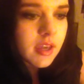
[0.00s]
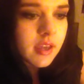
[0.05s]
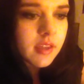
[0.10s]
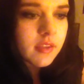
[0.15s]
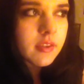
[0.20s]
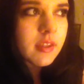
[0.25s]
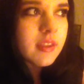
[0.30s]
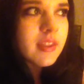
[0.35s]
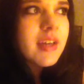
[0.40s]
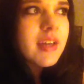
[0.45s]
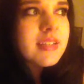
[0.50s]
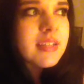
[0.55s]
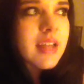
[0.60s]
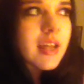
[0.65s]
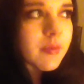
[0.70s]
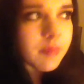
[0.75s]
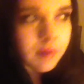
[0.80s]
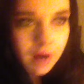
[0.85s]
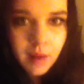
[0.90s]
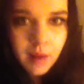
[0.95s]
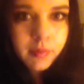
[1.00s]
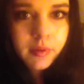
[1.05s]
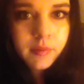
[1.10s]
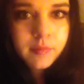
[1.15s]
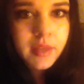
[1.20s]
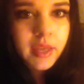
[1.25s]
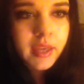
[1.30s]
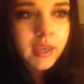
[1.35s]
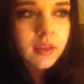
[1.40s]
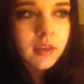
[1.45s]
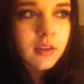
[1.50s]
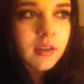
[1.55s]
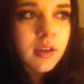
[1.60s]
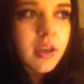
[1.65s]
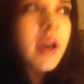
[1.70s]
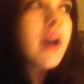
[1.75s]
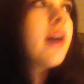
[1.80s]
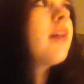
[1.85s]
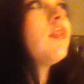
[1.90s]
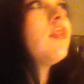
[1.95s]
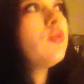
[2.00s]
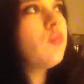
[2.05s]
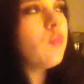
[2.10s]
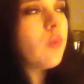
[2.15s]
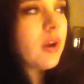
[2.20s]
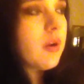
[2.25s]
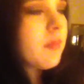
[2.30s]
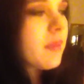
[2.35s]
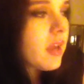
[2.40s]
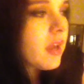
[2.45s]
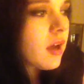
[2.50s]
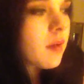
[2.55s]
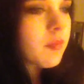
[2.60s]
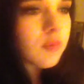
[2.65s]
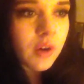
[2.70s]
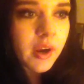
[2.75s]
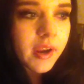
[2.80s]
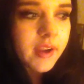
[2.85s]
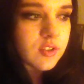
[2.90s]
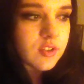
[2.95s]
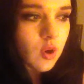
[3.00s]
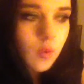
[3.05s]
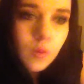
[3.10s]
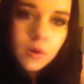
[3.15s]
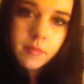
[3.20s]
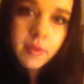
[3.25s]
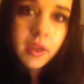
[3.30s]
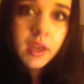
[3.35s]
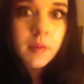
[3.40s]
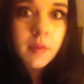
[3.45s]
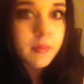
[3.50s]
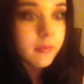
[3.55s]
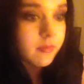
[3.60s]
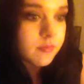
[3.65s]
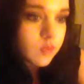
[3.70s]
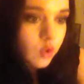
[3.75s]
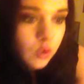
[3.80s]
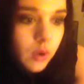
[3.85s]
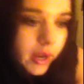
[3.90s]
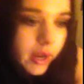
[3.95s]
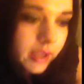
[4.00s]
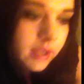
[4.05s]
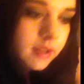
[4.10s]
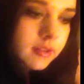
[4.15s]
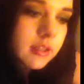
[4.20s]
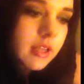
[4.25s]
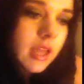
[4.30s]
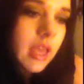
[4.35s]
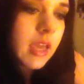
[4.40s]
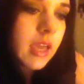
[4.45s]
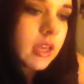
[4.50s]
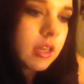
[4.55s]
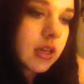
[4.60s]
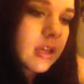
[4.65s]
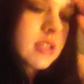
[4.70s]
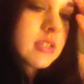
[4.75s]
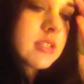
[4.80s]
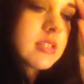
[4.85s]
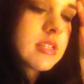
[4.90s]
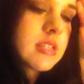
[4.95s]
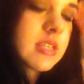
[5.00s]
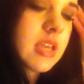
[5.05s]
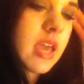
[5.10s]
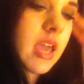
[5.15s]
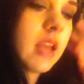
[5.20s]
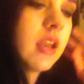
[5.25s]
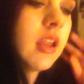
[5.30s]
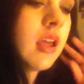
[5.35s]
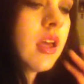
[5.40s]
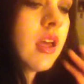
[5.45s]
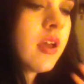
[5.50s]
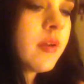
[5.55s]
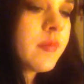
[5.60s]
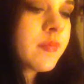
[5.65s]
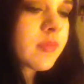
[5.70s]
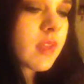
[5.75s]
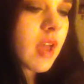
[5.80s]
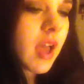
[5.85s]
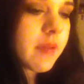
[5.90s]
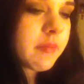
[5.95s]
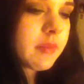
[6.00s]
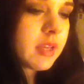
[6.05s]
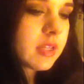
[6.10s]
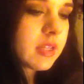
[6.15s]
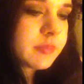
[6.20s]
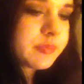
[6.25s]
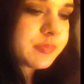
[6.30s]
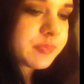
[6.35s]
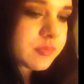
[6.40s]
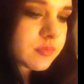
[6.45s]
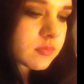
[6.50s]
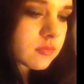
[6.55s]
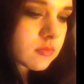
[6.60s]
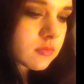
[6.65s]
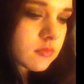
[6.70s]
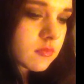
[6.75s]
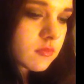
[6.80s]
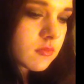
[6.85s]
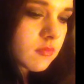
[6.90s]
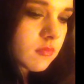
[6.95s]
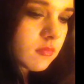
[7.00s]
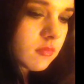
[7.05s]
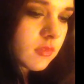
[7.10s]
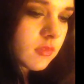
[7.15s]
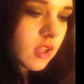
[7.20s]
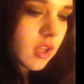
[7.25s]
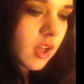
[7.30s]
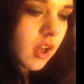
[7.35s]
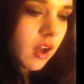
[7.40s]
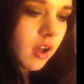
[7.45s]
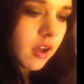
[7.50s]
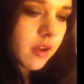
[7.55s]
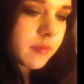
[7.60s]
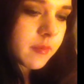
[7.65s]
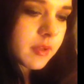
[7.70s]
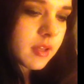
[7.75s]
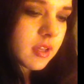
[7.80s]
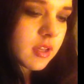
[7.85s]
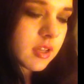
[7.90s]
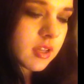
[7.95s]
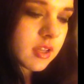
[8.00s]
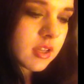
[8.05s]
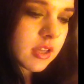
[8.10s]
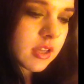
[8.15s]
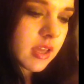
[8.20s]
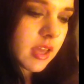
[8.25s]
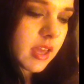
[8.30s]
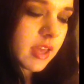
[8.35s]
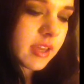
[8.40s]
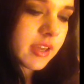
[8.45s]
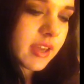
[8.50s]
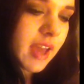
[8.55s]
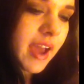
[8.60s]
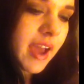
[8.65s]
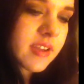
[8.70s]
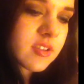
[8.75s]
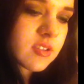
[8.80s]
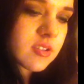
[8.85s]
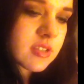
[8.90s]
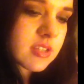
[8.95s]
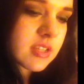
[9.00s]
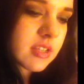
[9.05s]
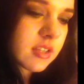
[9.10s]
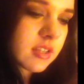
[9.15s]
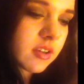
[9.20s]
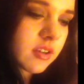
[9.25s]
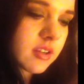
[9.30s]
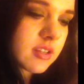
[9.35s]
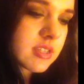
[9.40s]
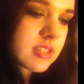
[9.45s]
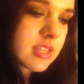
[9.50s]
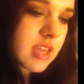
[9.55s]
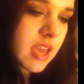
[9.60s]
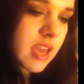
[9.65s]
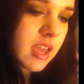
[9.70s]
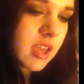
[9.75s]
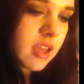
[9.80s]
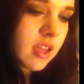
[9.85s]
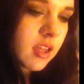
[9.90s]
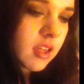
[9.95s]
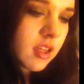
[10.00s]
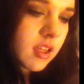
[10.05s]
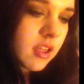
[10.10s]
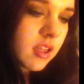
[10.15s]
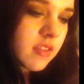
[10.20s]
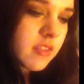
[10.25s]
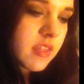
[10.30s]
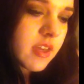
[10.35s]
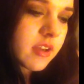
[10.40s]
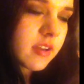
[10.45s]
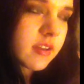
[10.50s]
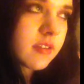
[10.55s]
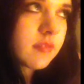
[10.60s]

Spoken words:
That's not a problem. Like, you wear makeup, great. Don't wear makeup, great. Like, it's insane. I mean, and guys will sit there and say that,